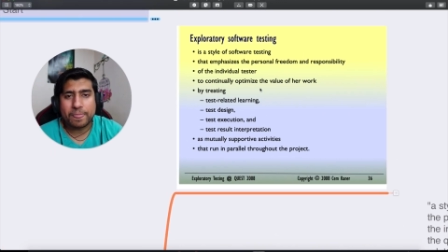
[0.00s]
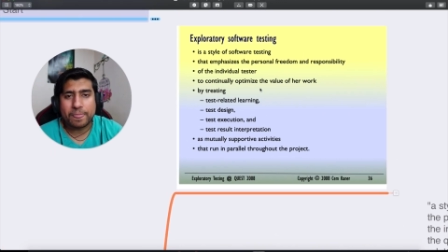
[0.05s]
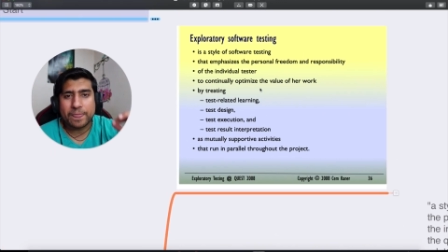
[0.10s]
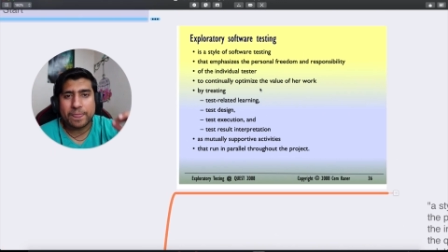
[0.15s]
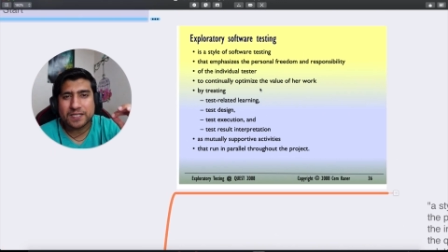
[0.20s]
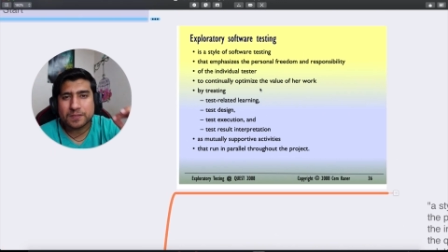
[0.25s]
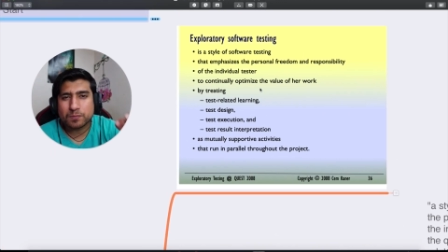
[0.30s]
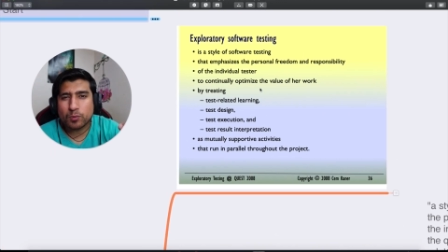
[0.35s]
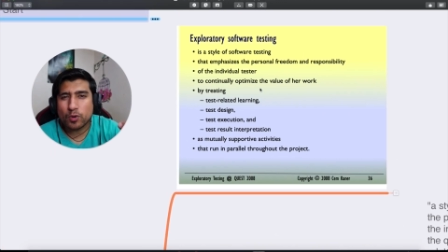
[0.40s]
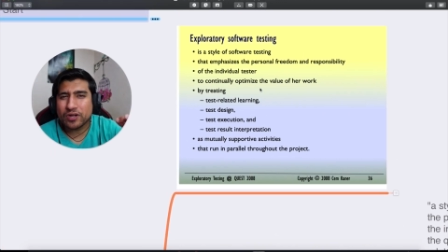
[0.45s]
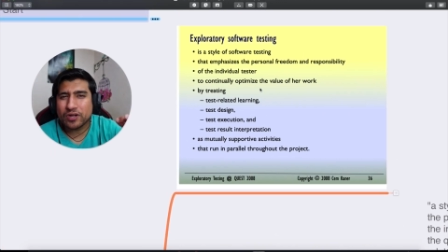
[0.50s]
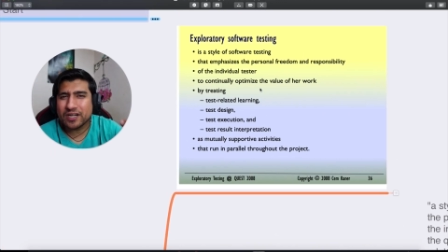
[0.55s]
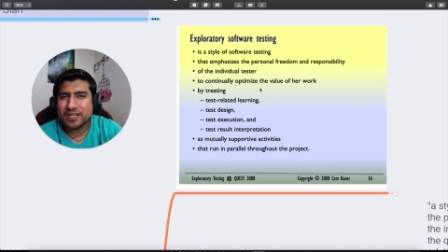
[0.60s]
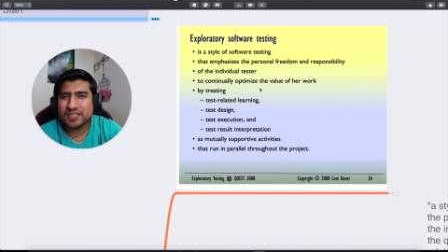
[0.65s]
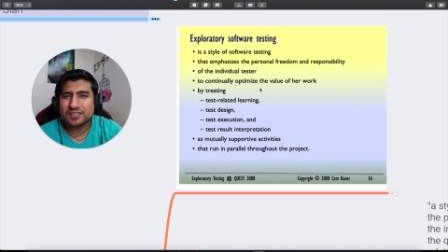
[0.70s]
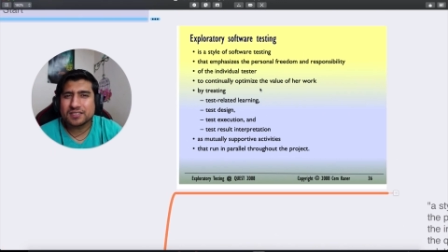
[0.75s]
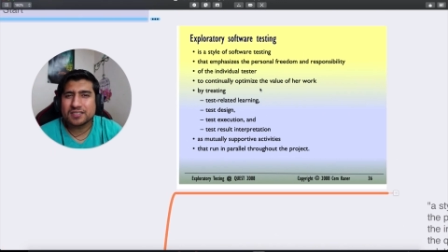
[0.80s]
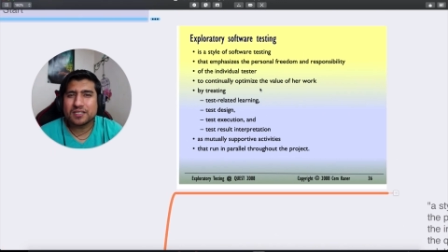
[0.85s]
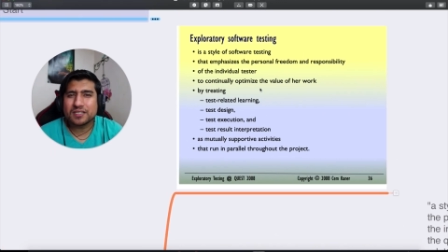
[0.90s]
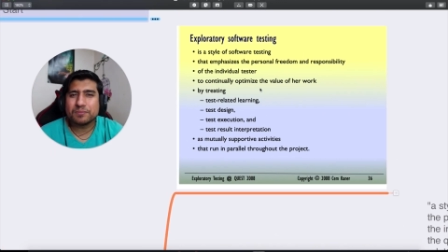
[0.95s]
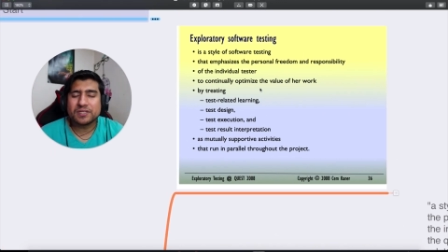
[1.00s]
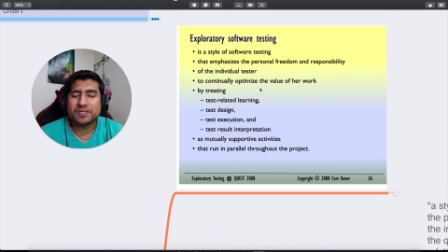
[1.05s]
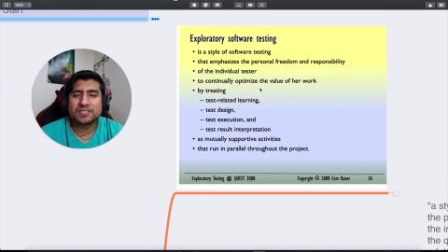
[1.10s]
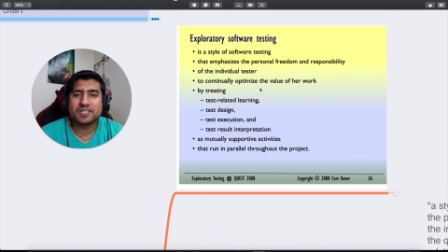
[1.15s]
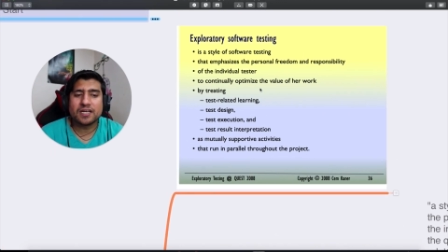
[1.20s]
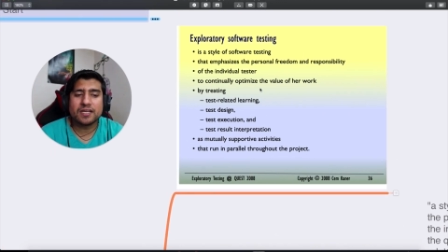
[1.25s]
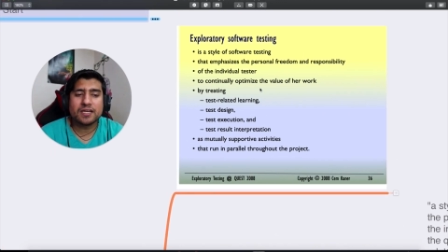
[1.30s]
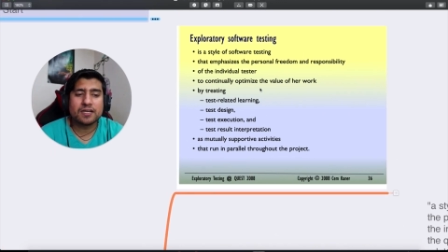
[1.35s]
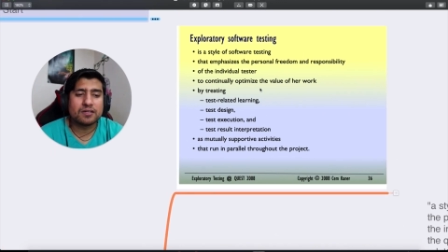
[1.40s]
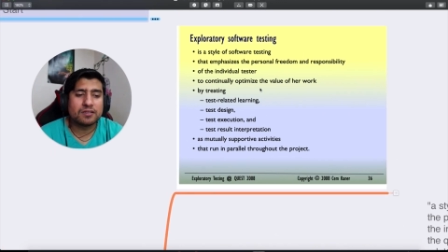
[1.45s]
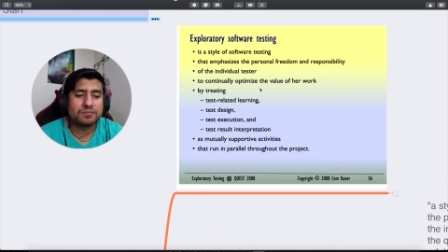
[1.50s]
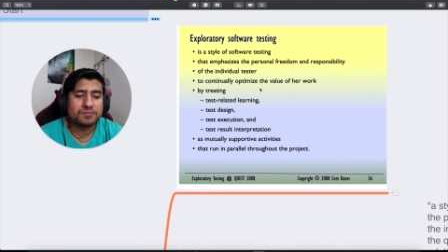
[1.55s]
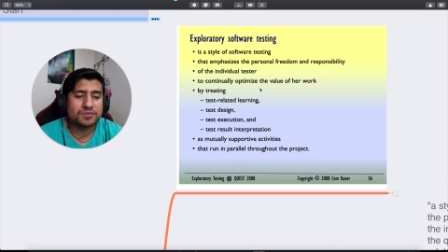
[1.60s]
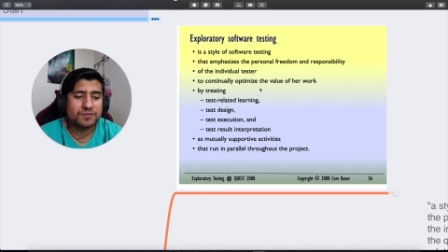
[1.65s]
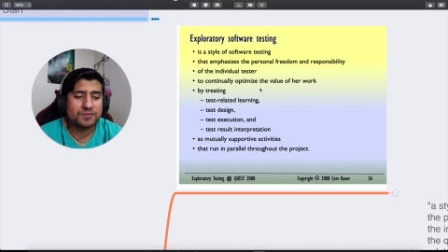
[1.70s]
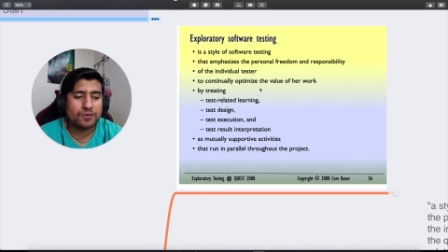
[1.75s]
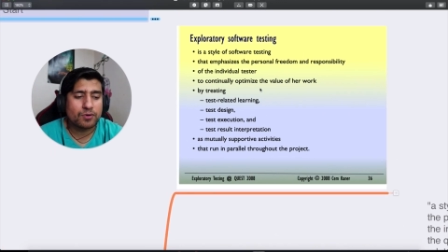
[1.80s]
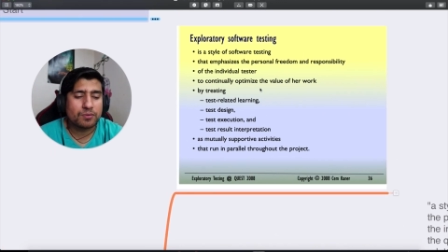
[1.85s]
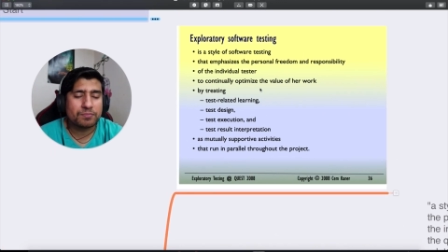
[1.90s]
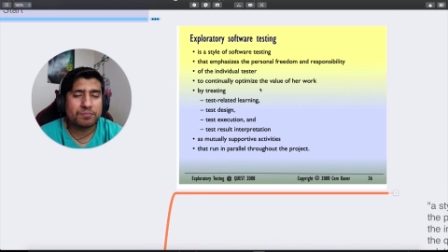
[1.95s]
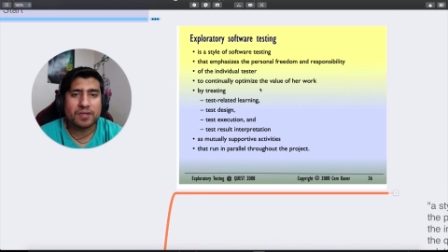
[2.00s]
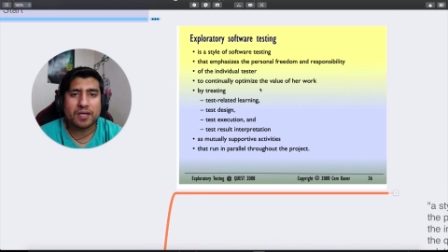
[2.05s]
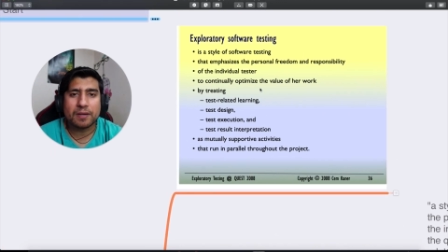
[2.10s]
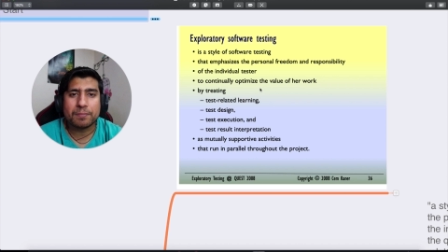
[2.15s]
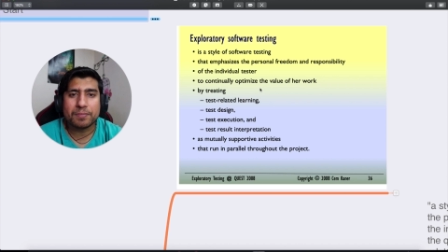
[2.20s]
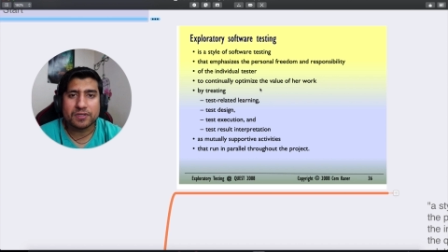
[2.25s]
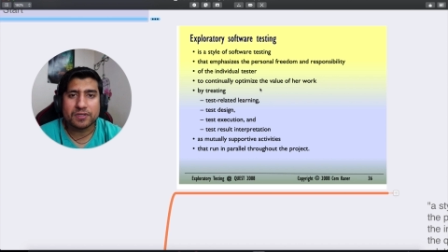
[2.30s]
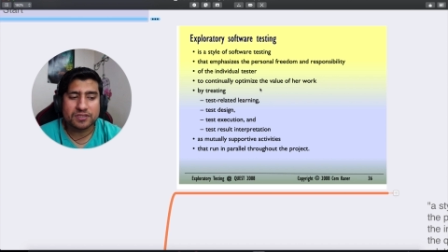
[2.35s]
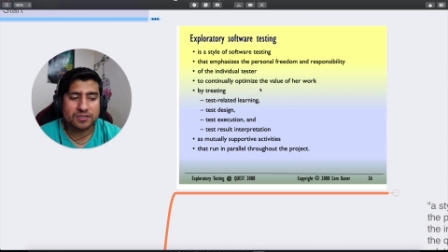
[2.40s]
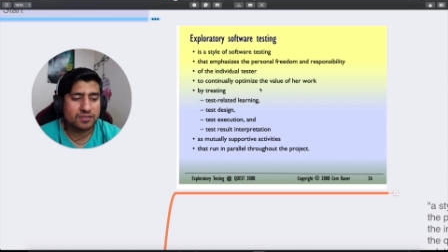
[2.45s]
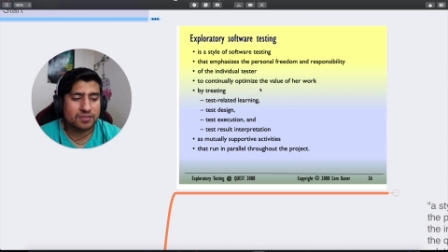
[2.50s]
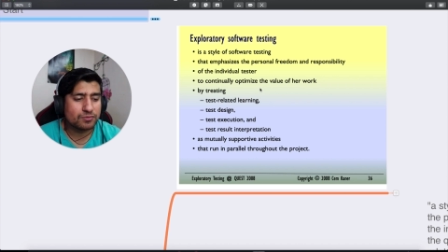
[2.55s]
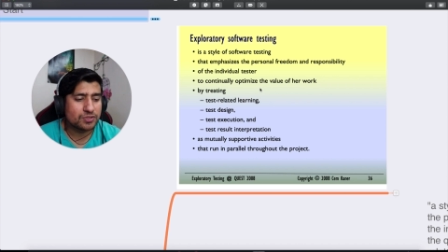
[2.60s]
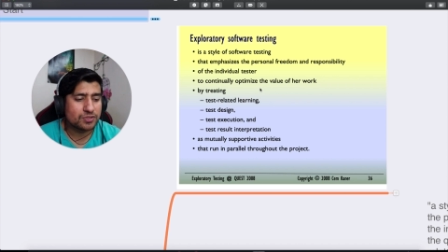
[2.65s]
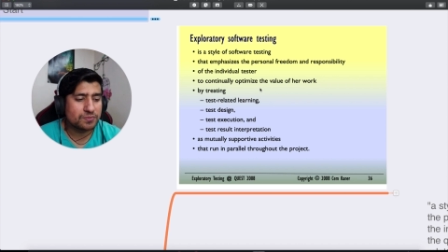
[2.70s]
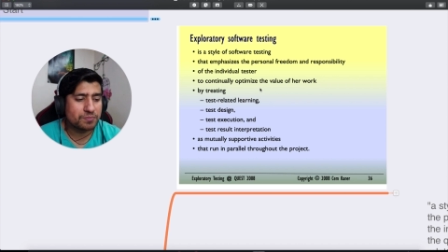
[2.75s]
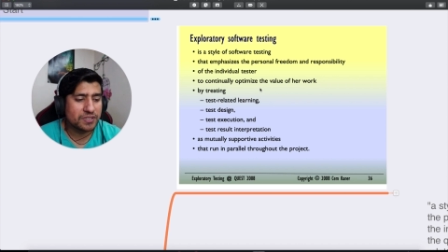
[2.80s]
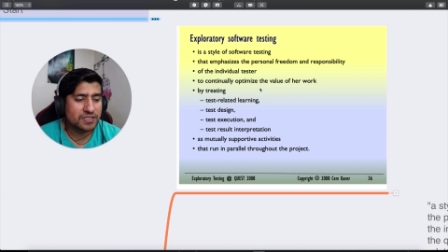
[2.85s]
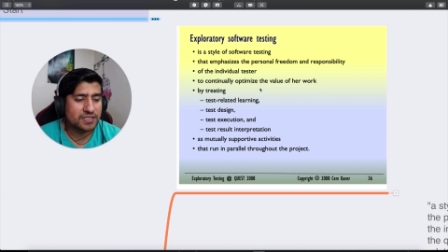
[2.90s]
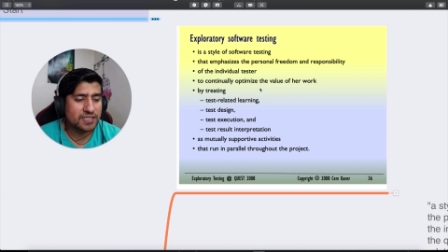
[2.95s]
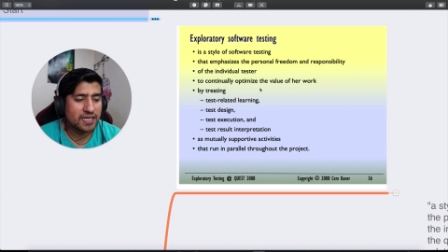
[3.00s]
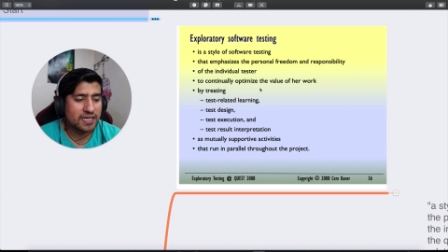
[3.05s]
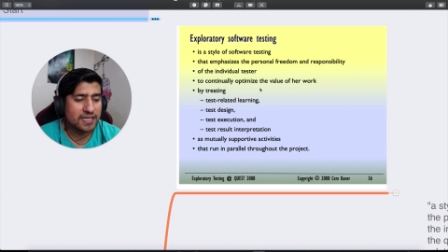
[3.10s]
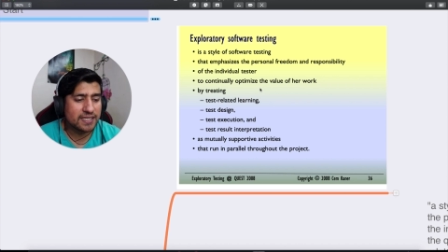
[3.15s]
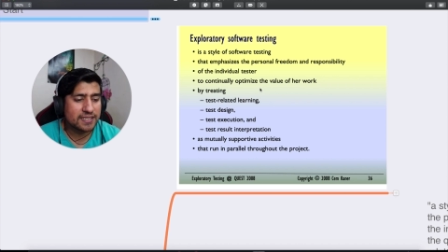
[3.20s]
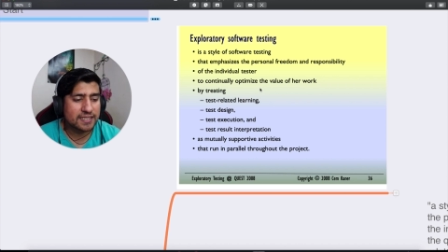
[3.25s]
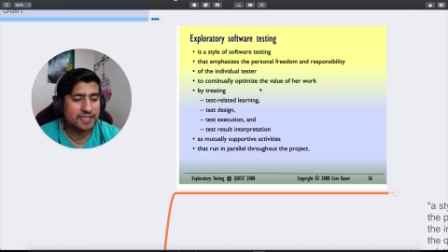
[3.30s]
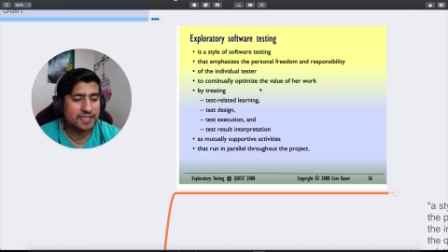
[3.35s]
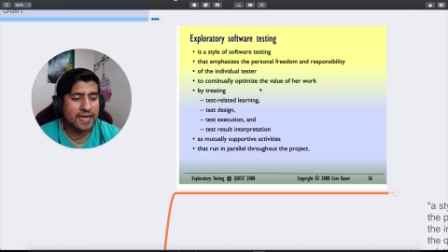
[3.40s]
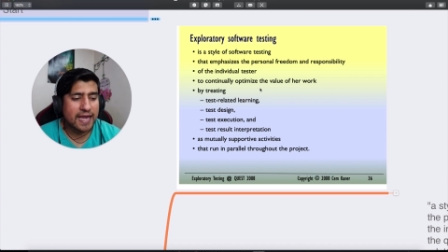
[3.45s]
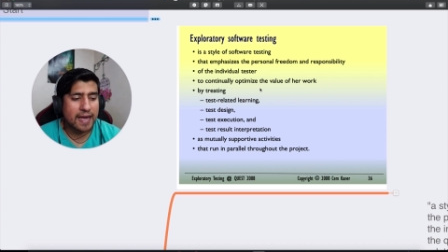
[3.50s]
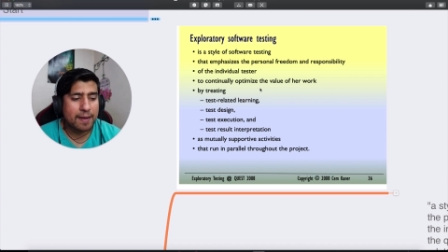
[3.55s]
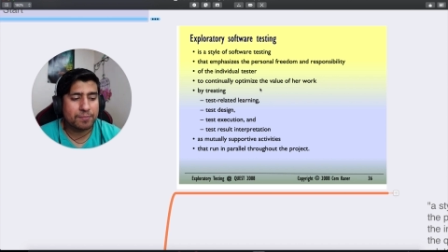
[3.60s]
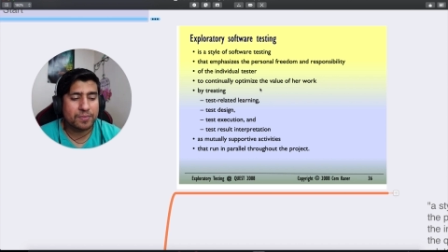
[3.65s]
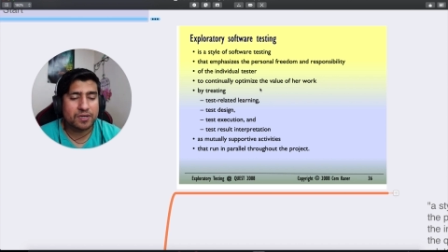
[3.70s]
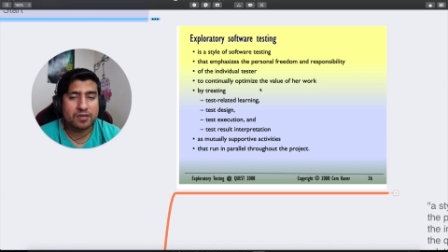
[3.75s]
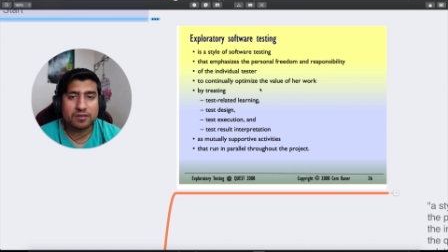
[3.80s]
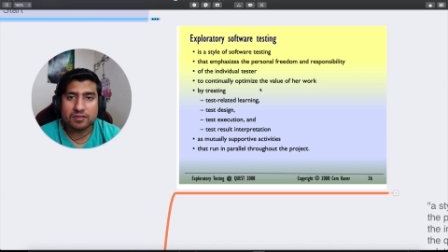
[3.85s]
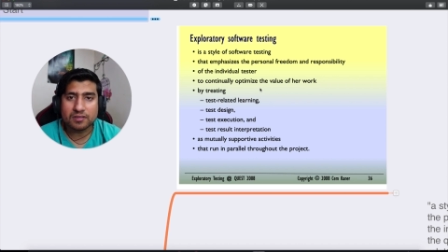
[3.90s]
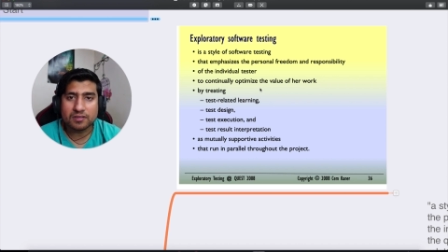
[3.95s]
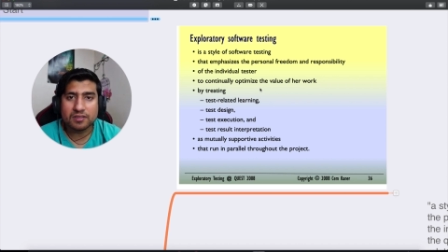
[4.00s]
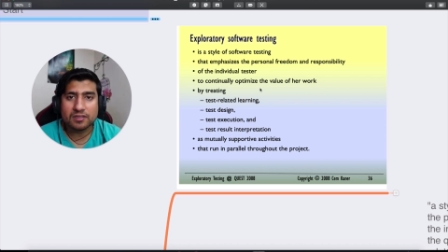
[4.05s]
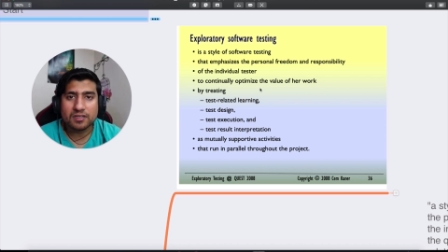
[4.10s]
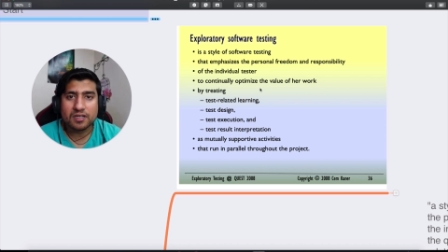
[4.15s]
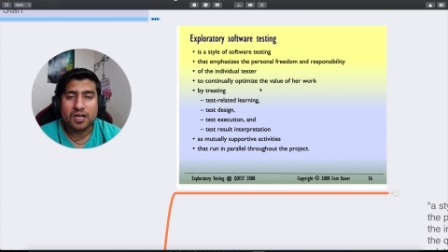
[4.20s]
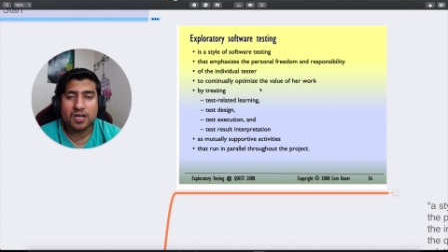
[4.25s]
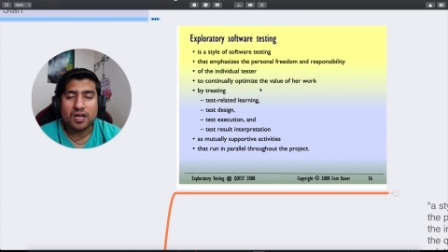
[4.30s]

the exploratory testing basically comes from a person who's basically the Cem Kaner,